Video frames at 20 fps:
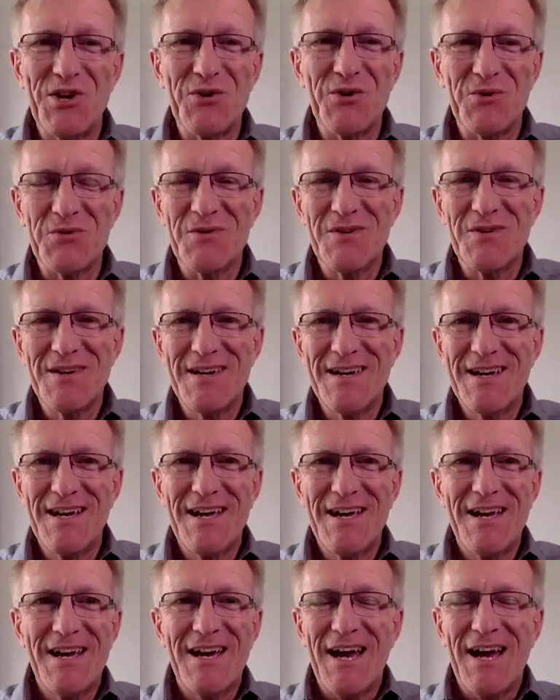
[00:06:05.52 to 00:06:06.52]
you?
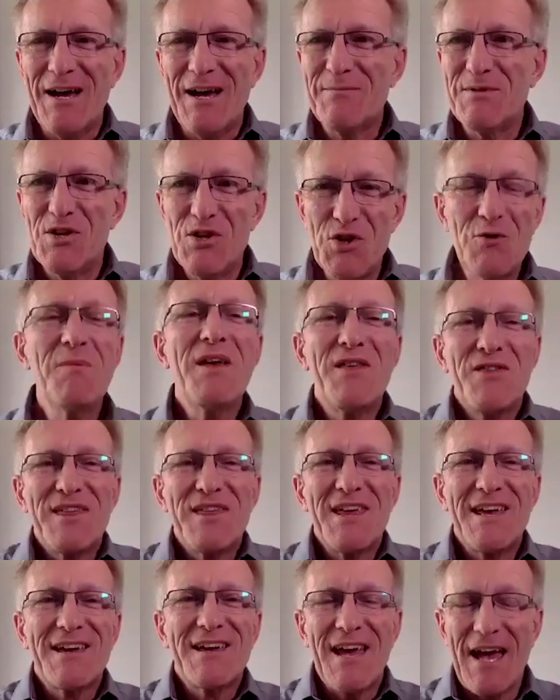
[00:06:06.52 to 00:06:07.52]
I mean, you may
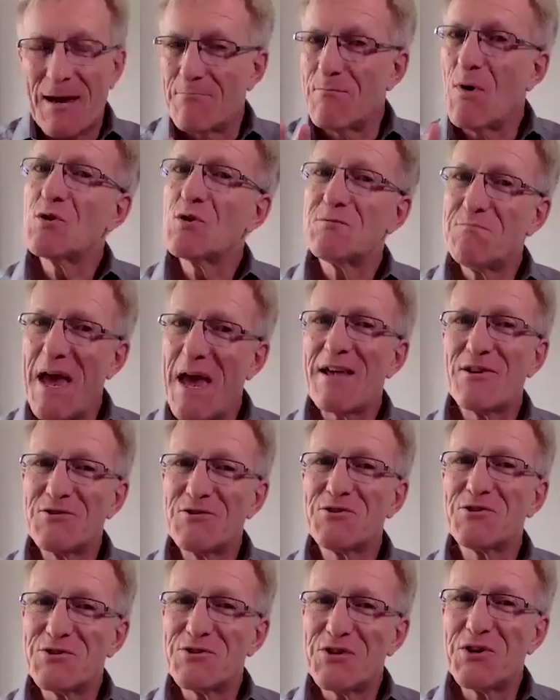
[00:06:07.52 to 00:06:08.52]
think, and most
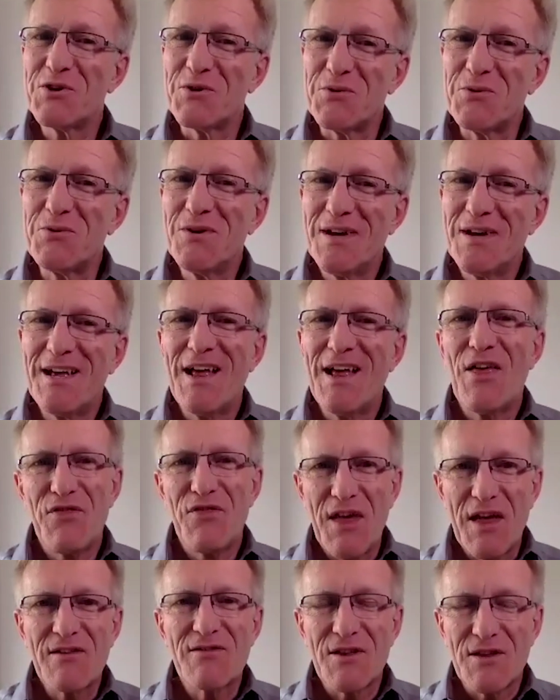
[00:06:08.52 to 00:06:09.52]
managers do,
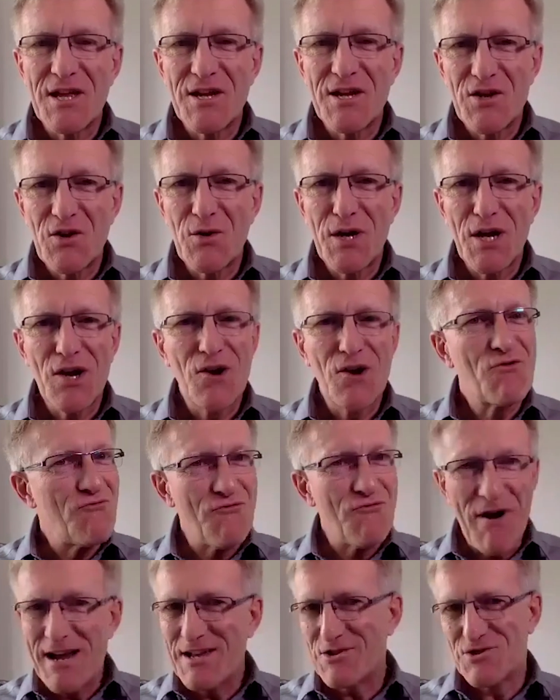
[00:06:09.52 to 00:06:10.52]
think that they're doing a
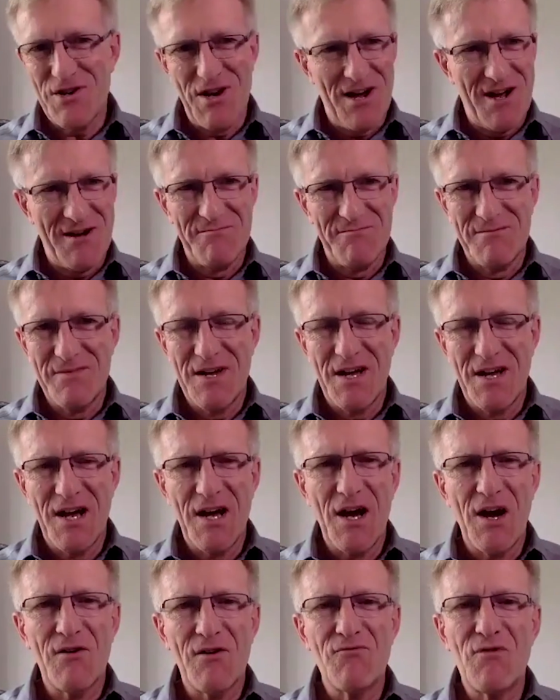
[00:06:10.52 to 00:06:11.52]
great job
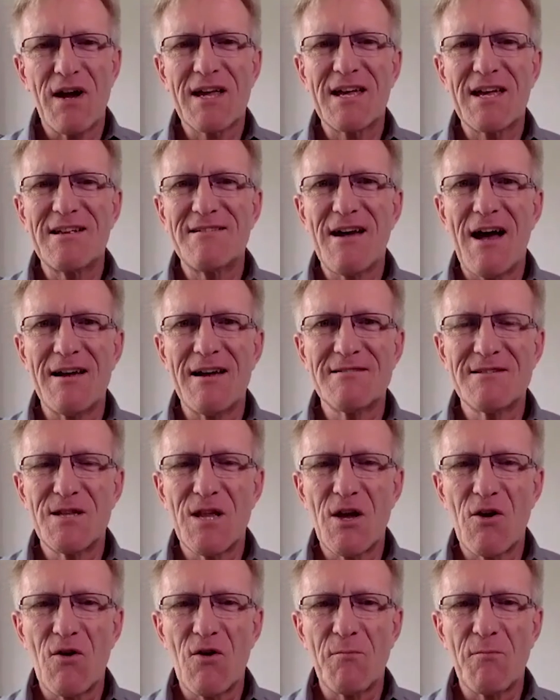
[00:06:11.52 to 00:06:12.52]
of recognizing
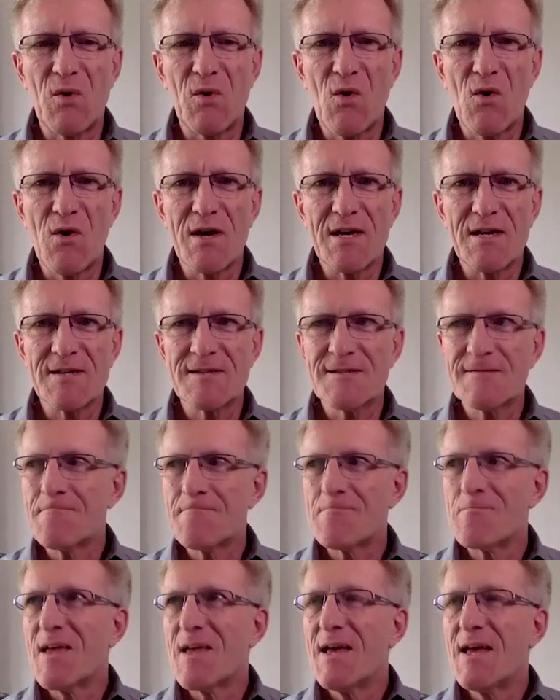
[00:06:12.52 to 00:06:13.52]
their employees.
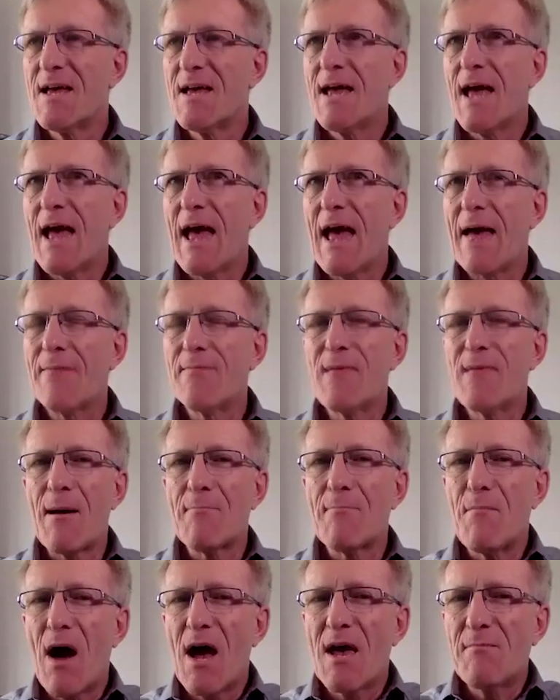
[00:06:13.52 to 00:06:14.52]
And
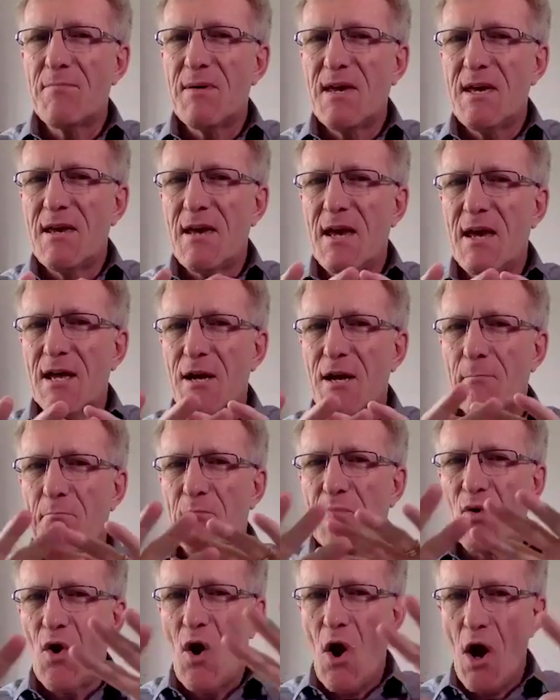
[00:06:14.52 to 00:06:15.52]
that might be, in a
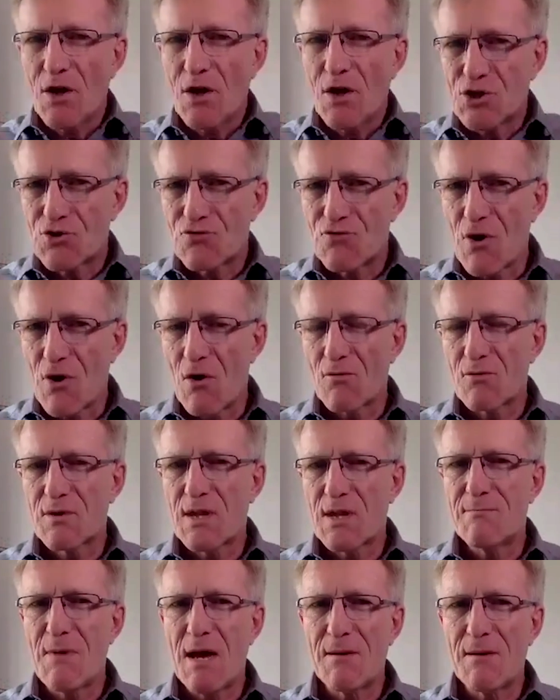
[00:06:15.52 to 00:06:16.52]
broad stroke,
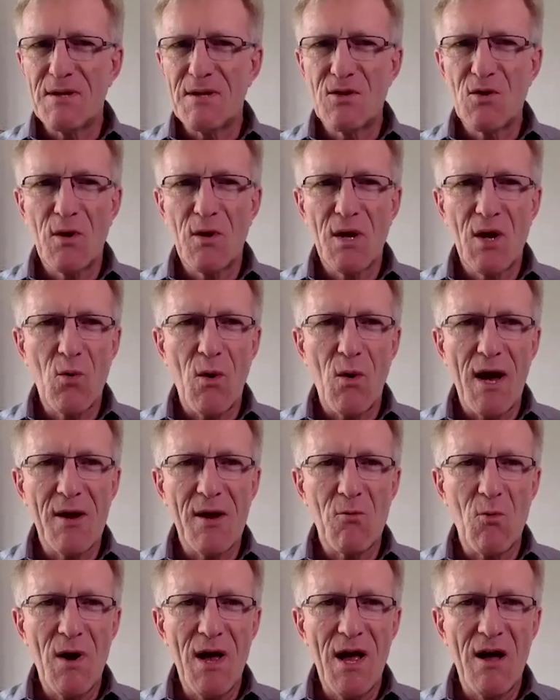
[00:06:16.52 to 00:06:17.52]
they might be doing
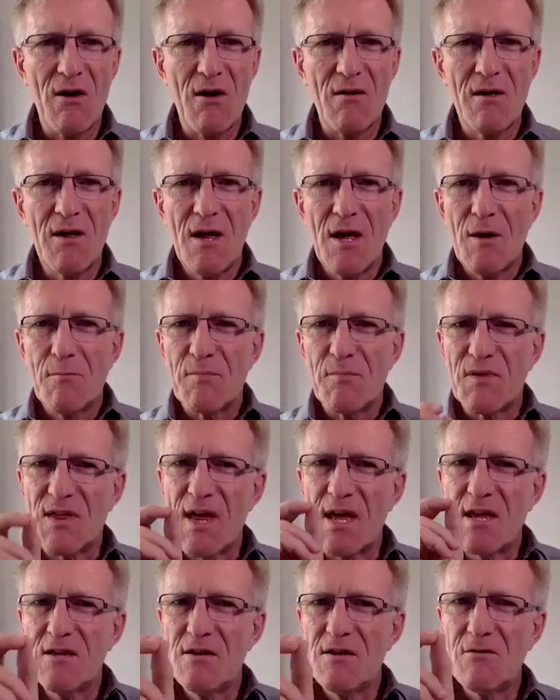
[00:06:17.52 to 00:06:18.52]
quite well. But
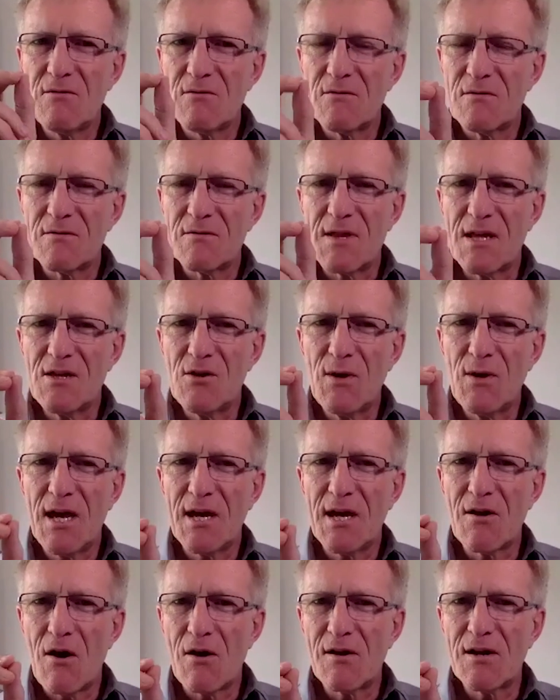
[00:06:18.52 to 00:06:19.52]
then you
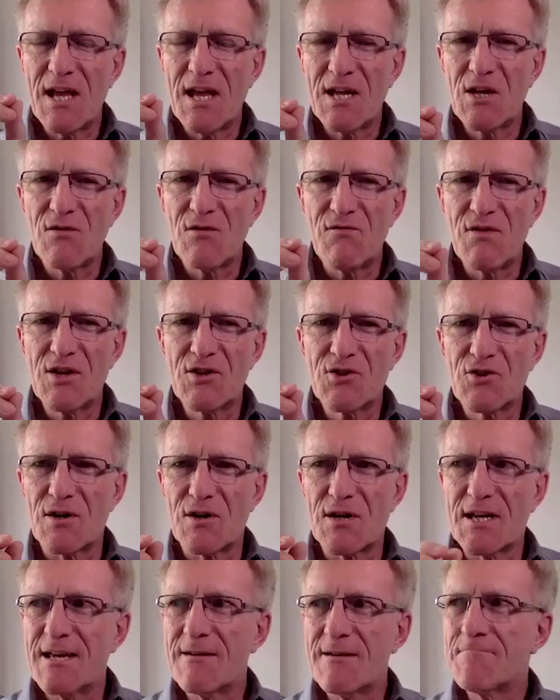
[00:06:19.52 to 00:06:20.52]
hit on
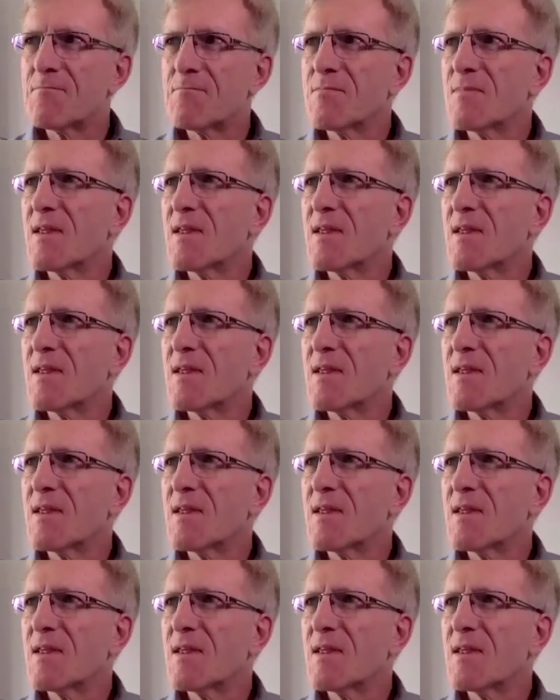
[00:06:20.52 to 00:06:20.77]
individually,